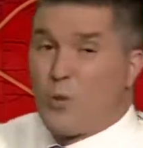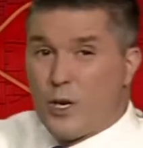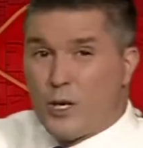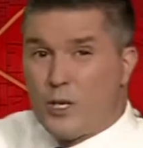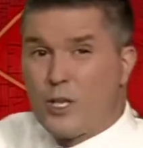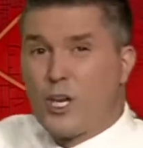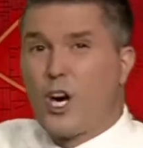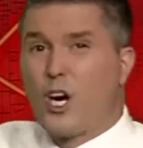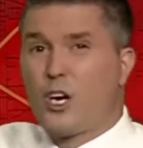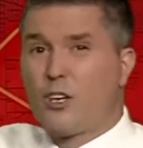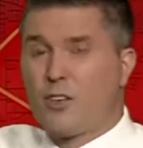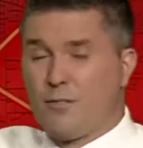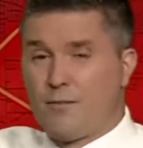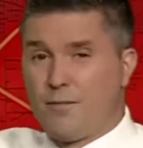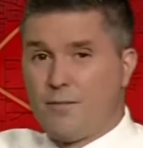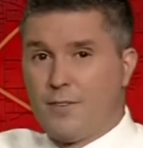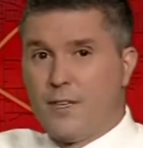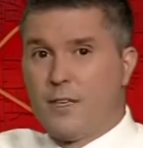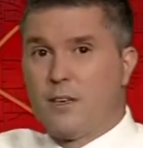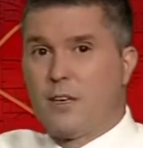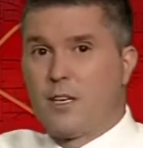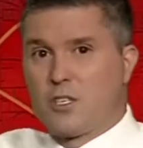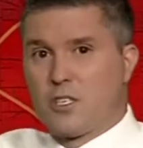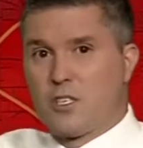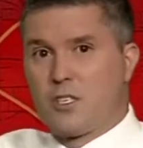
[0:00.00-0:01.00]
Winter Garden
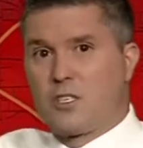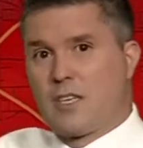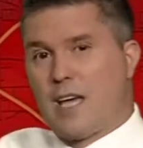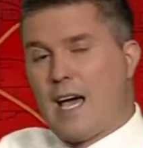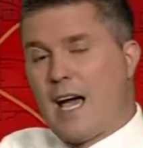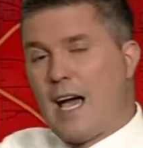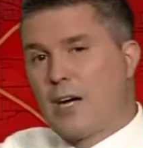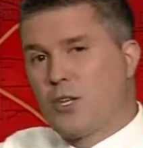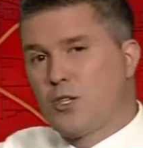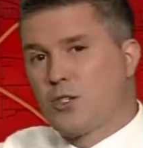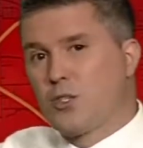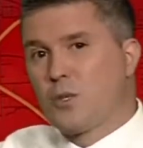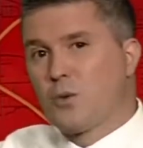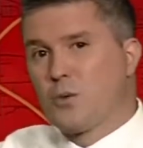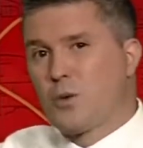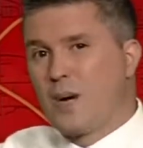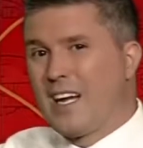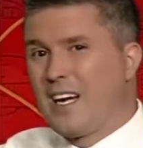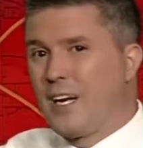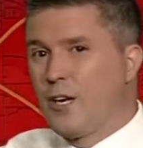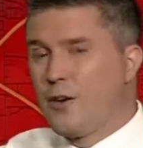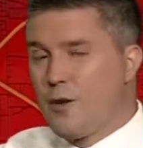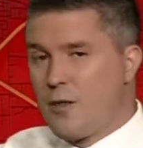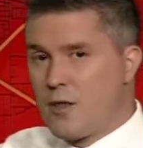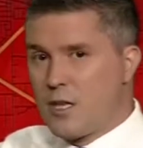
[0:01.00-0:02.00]
Village is actually
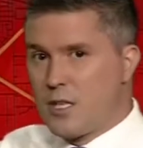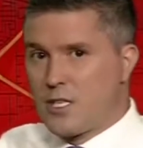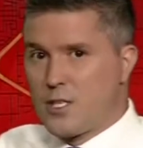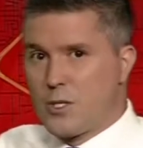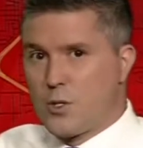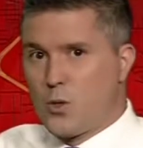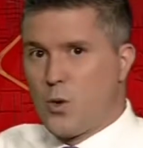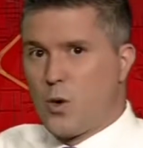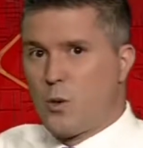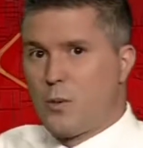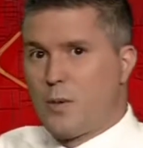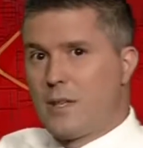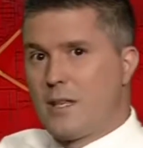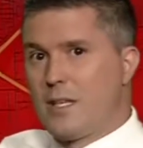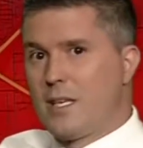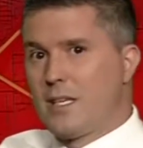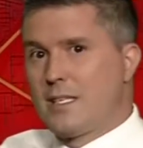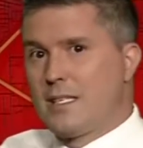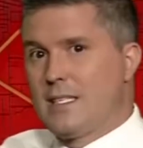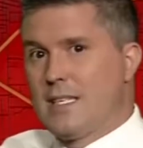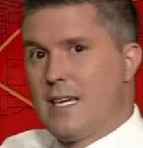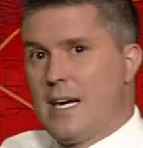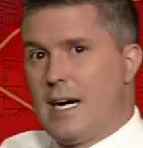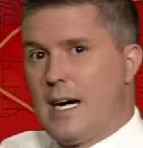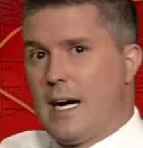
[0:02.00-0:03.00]
right under this storm at
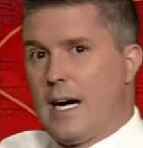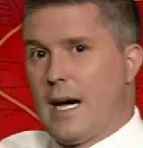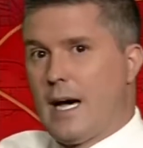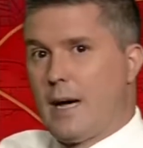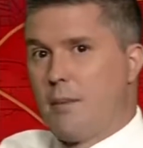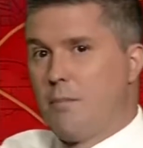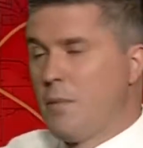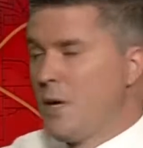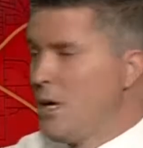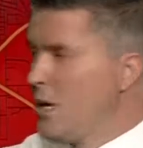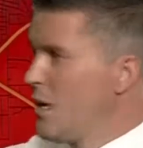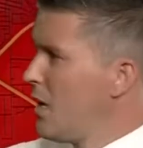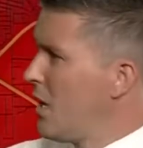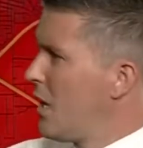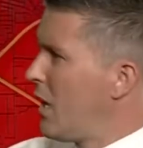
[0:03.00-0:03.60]
this time.